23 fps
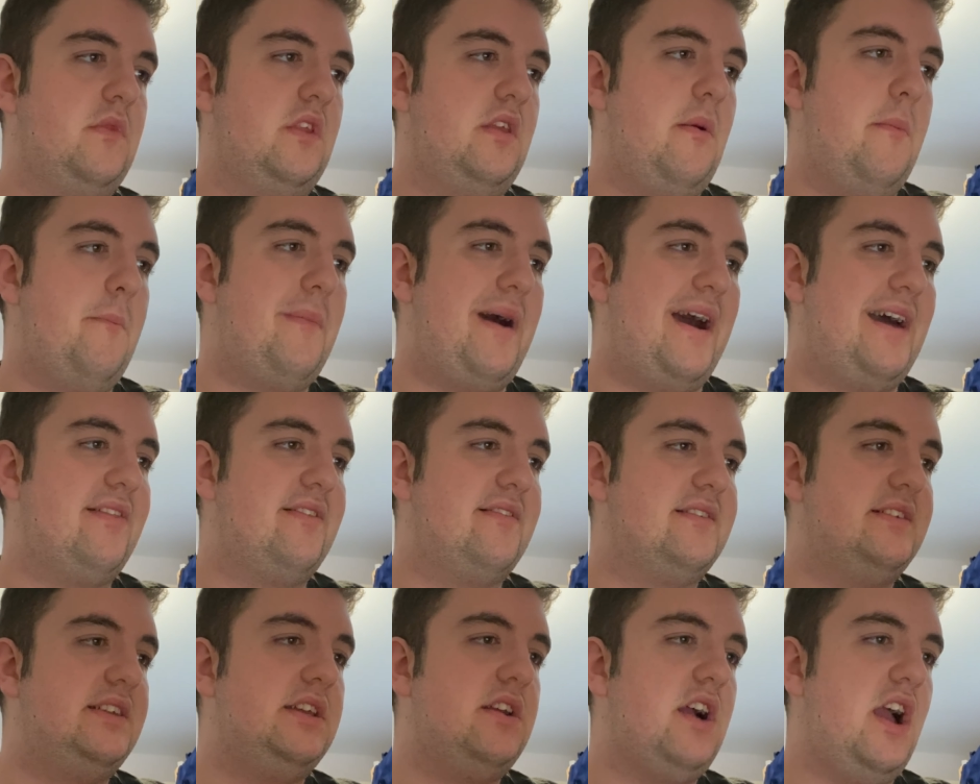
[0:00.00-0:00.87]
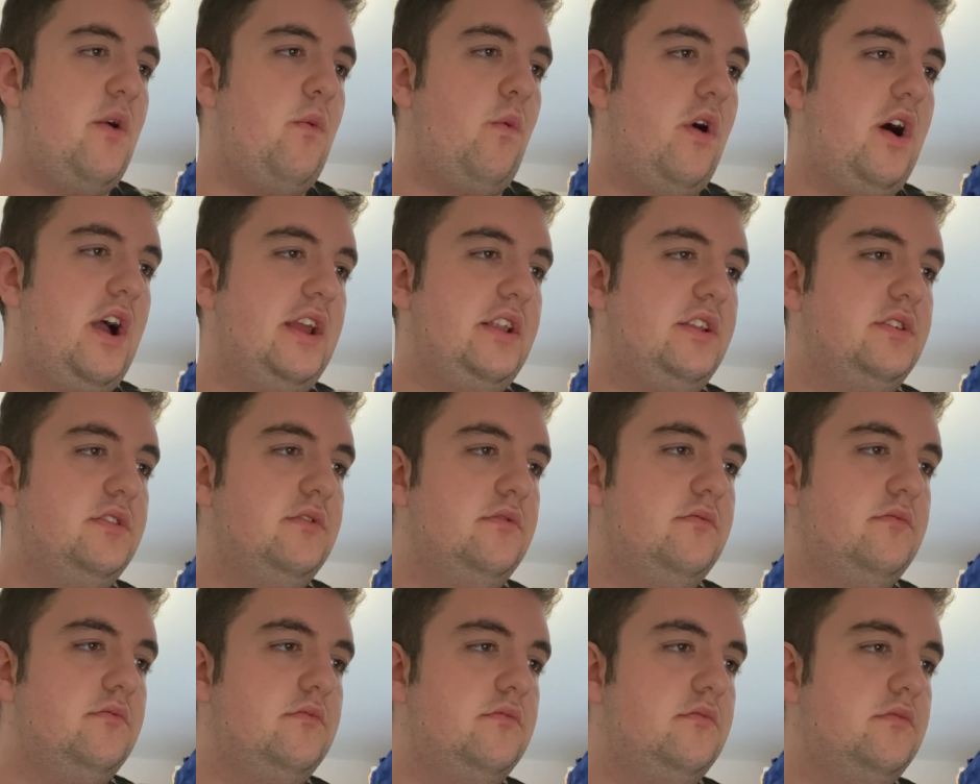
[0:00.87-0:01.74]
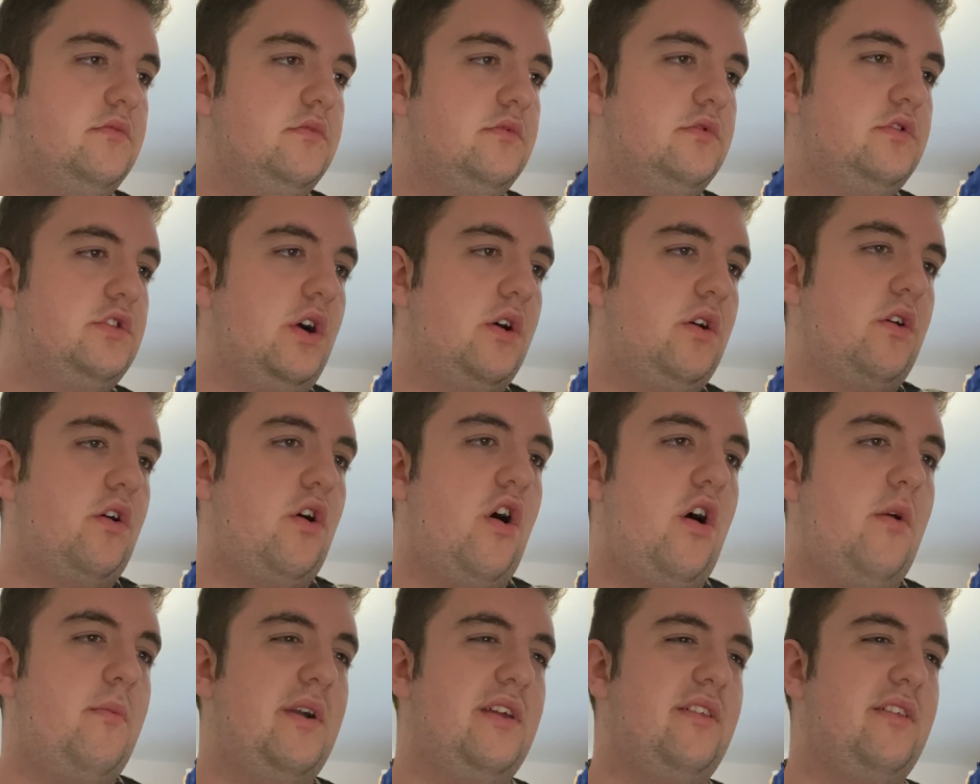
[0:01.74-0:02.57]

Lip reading: mathsdiy.com,